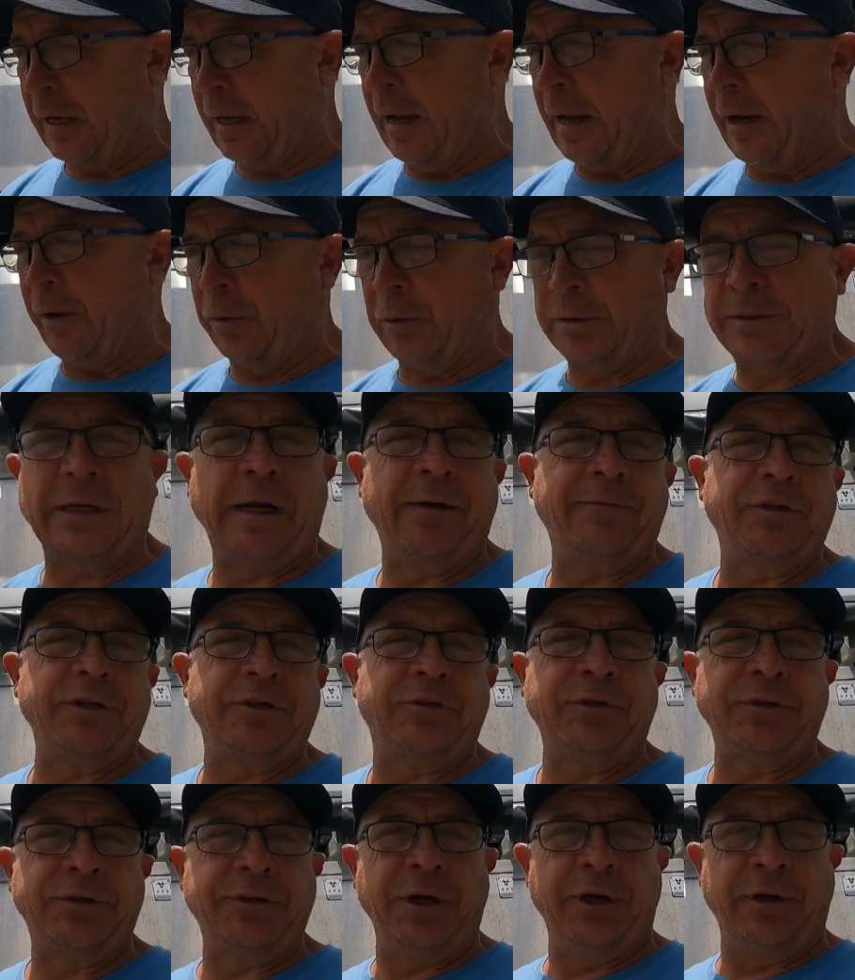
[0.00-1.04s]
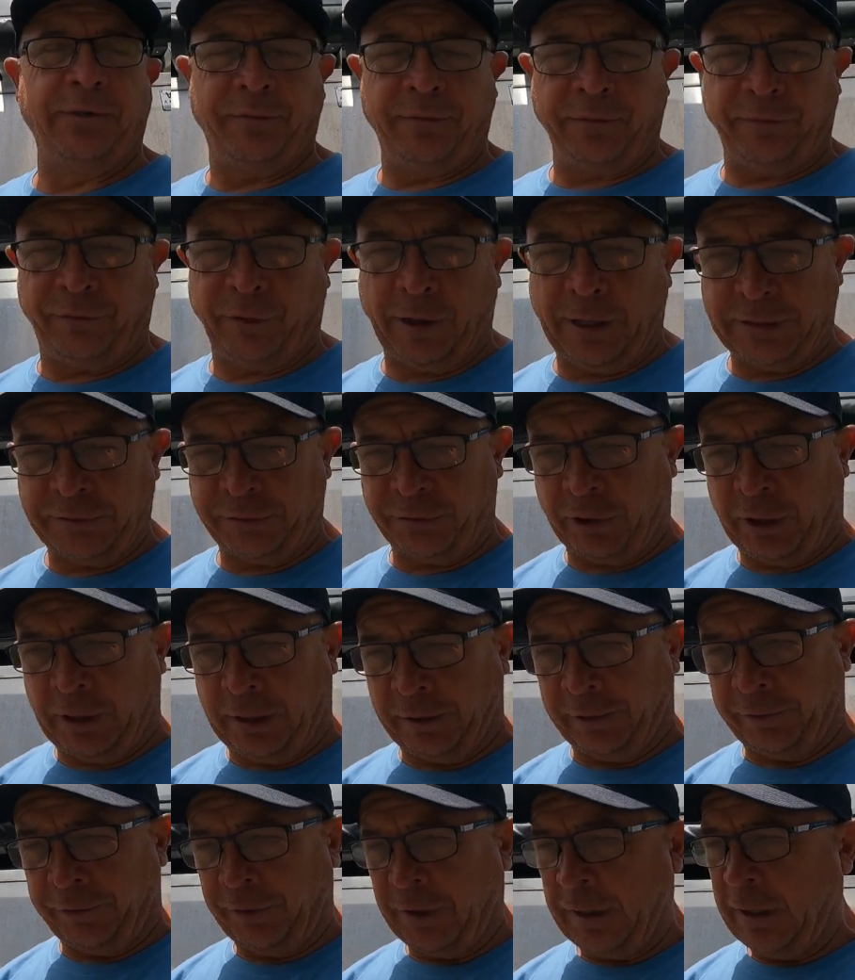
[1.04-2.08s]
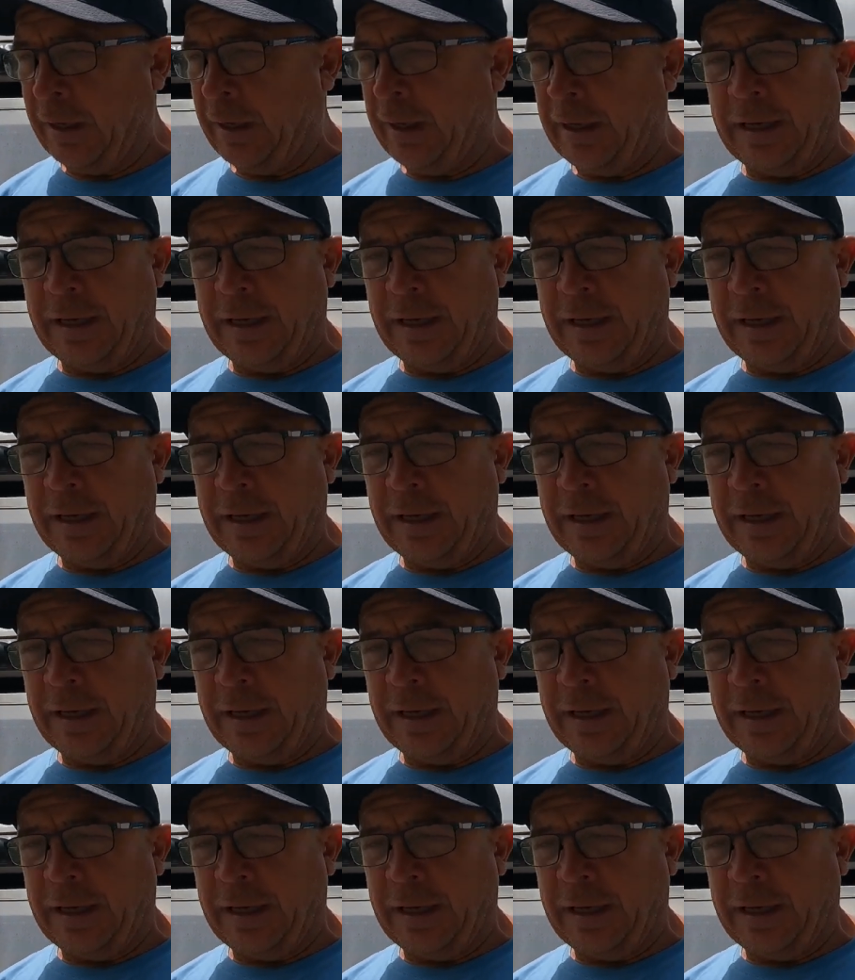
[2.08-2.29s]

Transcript: and also I've just returned from Fraser Island.